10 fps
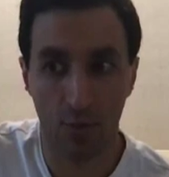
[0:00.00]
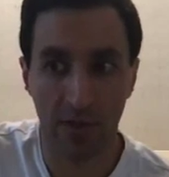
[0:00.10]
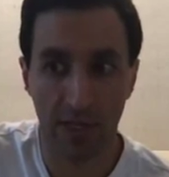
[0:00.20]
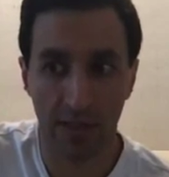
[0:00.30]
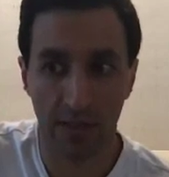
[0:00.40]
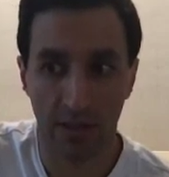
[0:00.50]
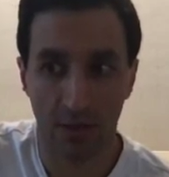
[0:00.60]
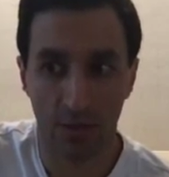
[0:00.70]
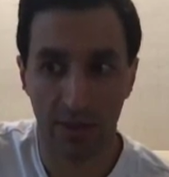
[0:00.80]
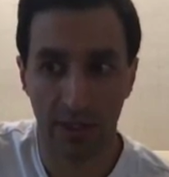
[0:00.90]
a
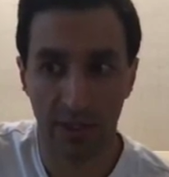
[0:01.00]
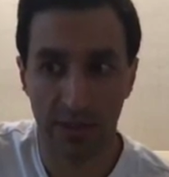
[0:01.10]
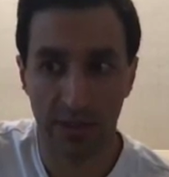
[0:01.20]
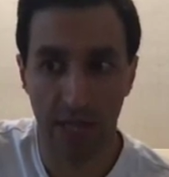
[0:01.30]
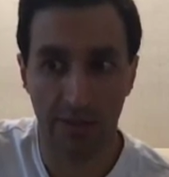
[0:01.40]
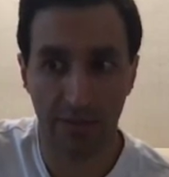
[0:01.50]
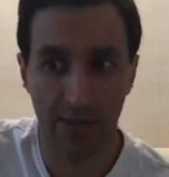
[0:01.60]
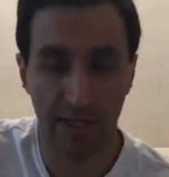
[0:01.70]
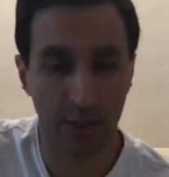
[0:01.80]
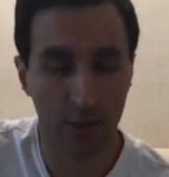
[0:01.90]
week, we
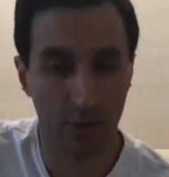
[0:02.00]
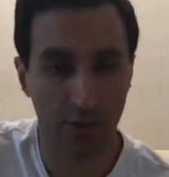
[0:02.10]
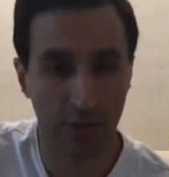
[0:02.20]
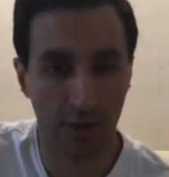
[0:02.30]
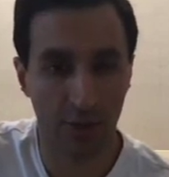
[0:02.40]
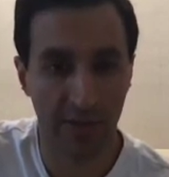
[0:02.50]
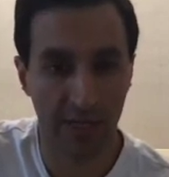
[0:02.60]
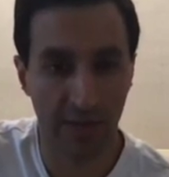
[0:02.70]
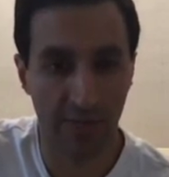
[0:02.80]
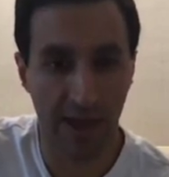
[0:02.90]
stopped making shoes and started
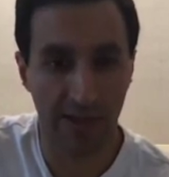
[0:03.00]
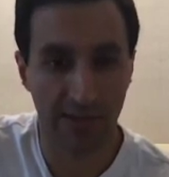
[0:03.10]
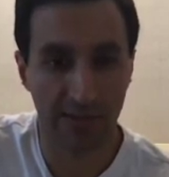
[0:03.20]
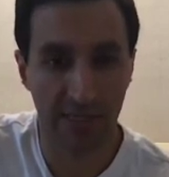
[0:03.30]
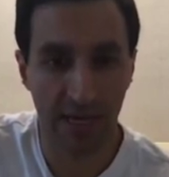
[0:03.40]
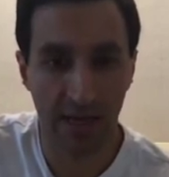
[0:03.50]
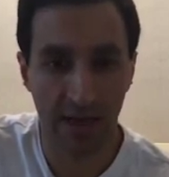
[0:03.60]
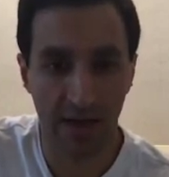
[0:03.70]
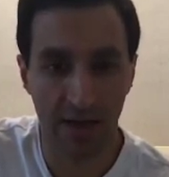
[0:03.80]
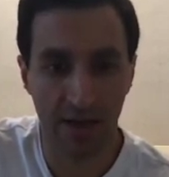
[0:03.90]
making masks.
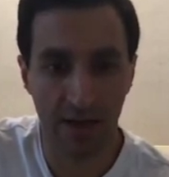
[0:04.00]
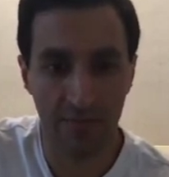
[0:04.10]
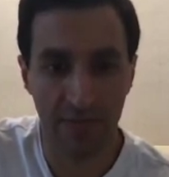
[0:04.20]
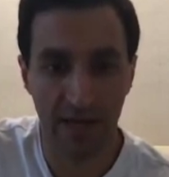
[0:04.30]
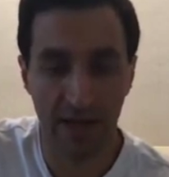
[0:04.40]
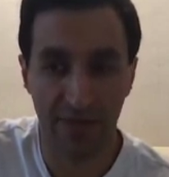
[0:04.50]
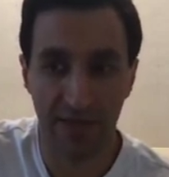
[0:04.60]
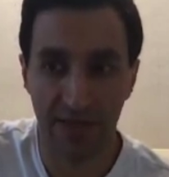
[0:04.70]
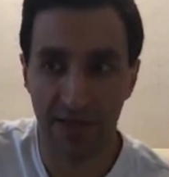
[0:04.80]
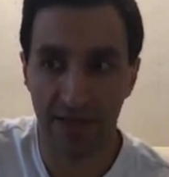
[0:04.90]
And I
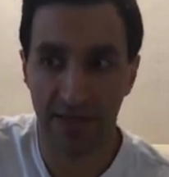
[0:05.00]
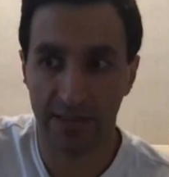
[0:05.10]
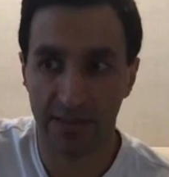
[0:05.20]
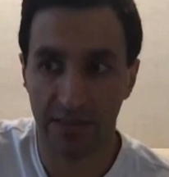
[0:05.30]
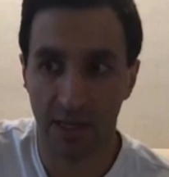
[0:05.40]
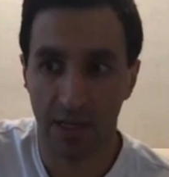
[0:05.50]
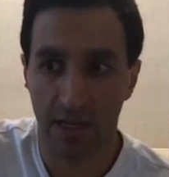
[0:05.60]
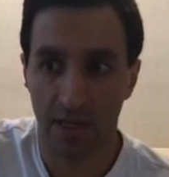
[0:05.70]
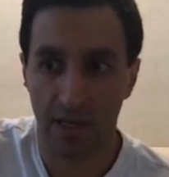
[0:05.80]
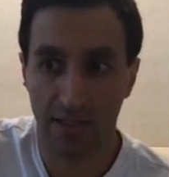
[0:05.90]
think it's
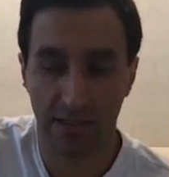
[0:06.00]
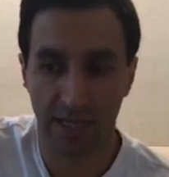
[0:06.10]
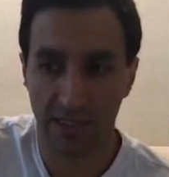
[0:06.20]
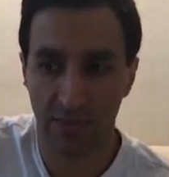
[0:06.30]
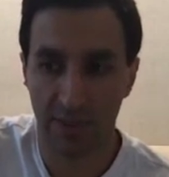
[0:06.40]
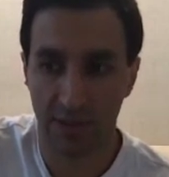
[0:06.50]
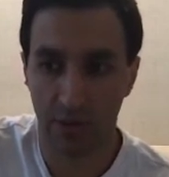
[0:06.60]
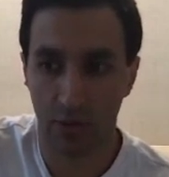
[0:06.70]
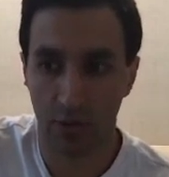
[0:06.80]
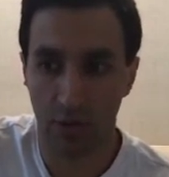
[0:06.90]
a testament
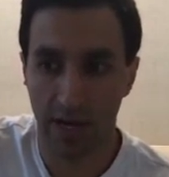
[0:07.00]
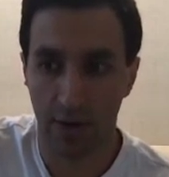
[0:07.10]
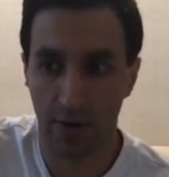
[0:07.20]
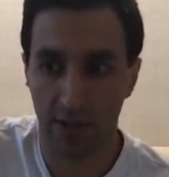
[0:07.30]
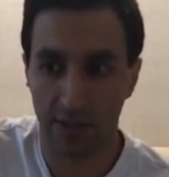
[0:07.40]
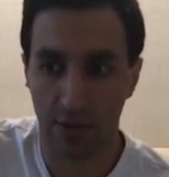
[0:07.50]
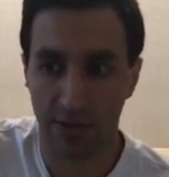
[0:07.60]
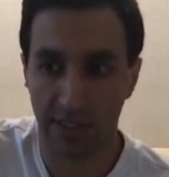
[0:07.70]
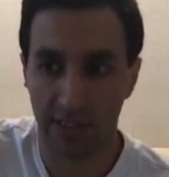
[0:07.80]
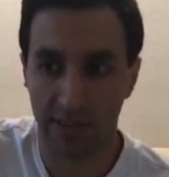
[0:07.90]
to our
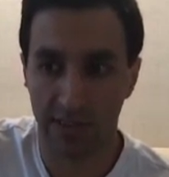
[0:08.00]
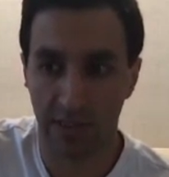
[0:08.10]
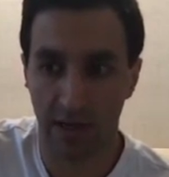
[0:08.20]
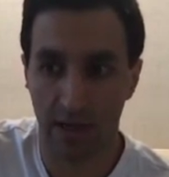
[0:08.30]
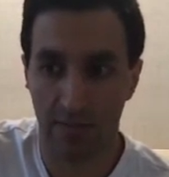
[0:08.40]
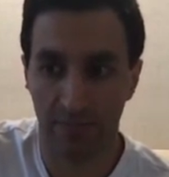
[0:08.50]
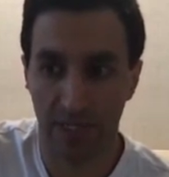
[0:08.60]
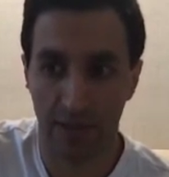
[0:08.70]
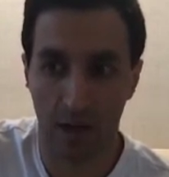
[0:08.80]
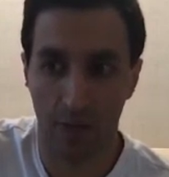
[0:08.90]
associates
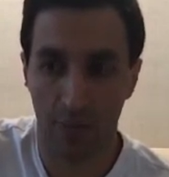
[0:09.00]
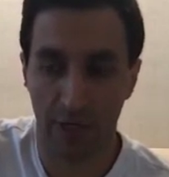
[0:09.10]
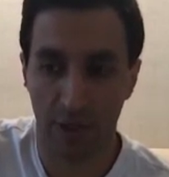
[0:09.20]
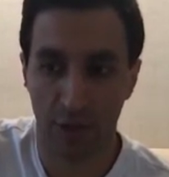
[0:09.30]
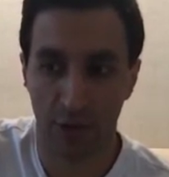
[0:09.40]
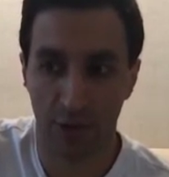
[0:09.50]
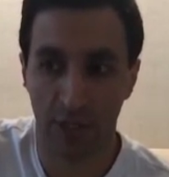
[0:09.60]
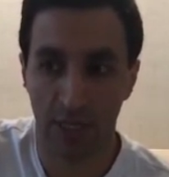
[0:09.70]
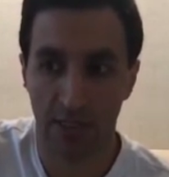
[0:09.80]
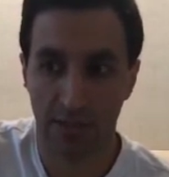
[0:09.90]
in the
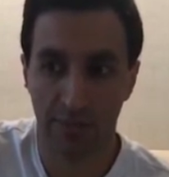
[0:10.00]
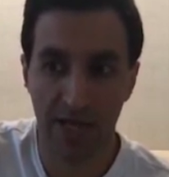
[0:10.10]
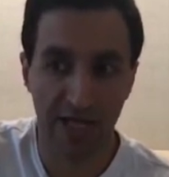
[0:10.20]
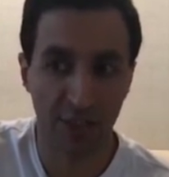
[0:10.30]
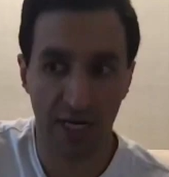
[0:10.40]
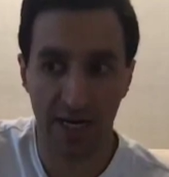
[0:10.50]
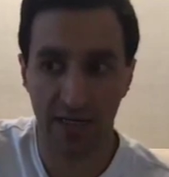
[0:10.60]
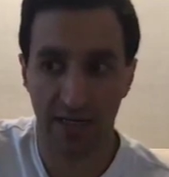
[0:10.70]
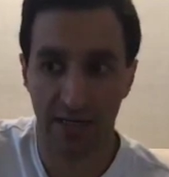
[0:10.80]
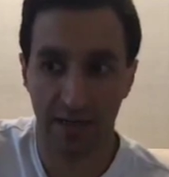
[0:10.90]
operational supply
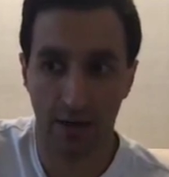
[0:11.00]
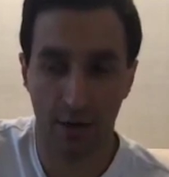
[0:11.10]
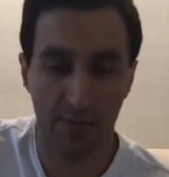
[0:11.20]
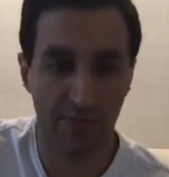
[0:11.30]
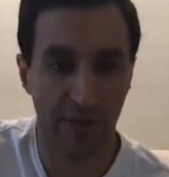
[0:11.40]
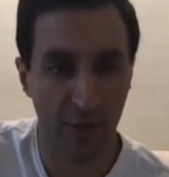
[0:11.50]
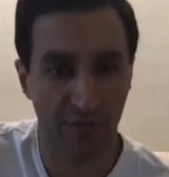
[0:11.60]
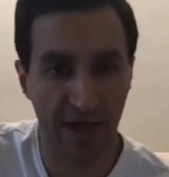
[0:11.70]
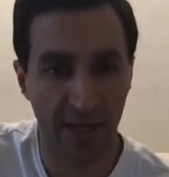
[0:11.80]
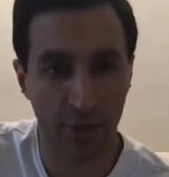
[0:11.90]
chain, in our
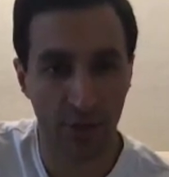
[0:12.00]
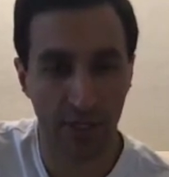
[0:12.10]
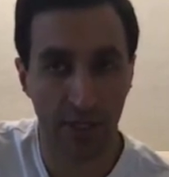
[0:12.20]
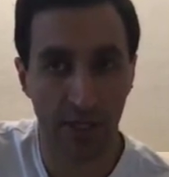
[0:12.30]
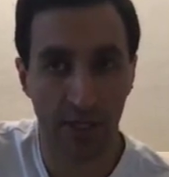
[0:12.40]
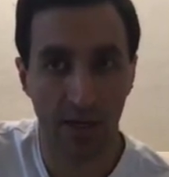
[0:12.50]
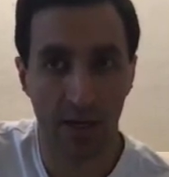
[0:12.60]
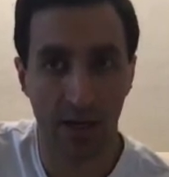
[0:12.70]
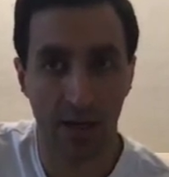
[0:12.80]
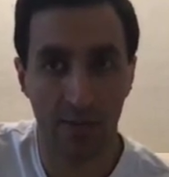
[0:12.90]
manufacturing,
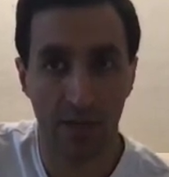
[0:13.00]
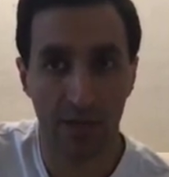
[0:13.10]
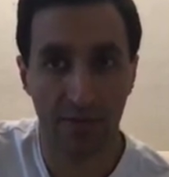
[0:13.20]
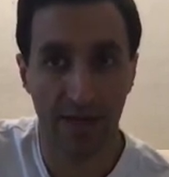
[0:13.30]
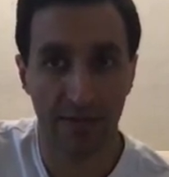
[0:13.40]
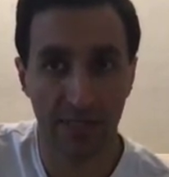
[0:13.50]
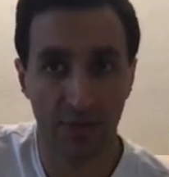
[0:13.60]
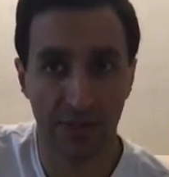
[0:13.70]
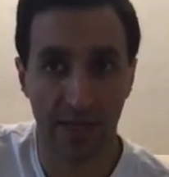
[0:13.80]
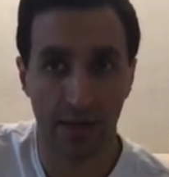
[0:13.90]
that this
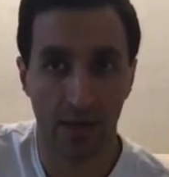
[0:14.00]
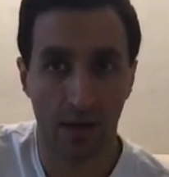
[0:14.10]
was like